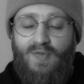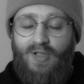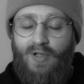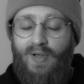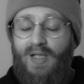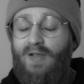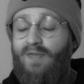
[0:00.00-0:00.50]

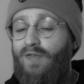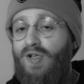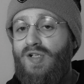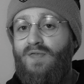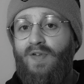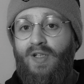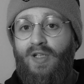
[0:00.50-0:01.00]
So in the
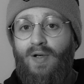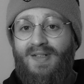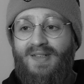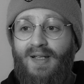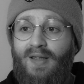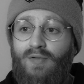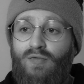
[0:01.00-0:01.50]
first video I
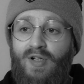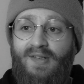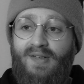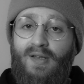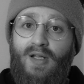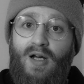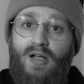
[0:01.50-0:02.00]
said the
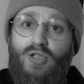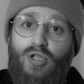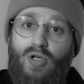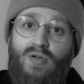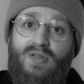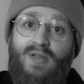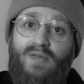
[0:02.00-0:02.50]
reason that I
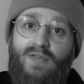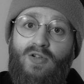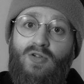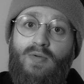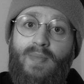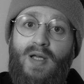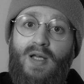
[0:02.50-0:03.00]
chose to
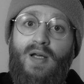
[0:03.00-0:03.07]
shoot